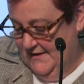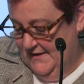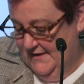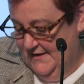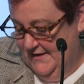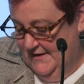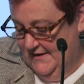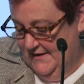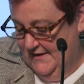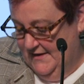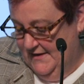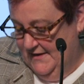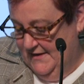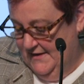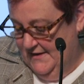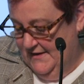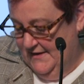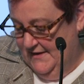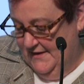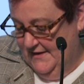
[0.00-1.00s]

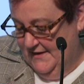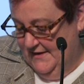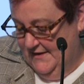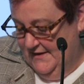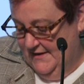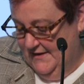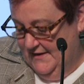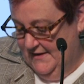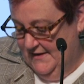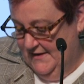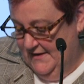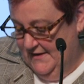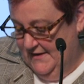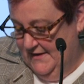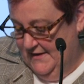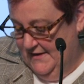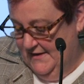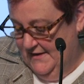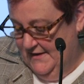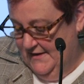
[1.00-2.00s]

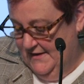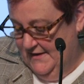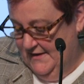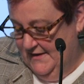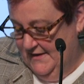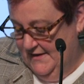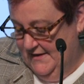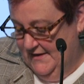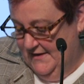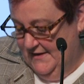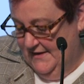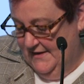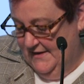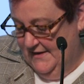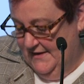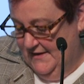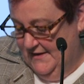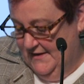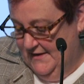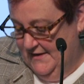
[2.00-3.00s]

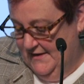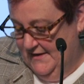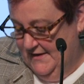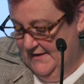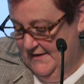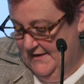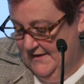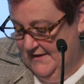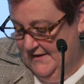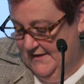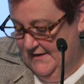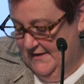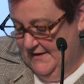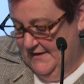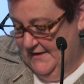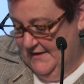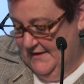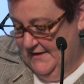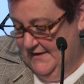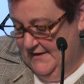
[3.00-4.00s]

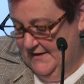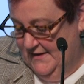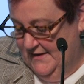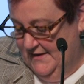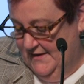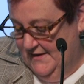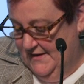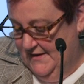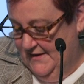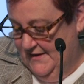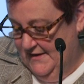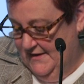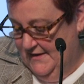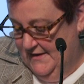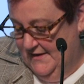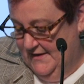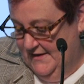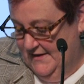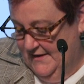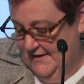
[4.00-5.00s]

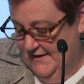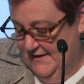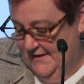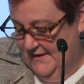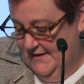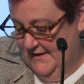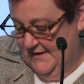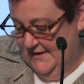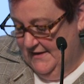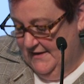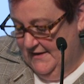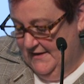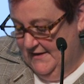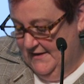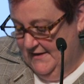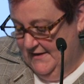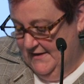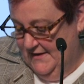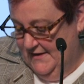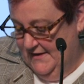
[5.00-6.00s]

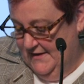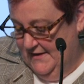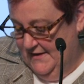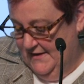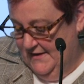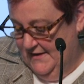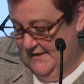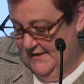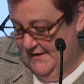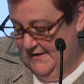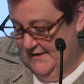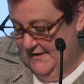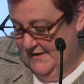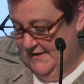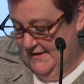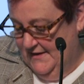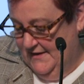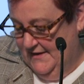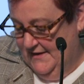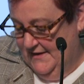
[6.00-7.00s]

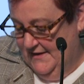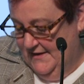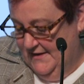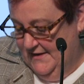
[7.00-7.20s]
Nobody speaks.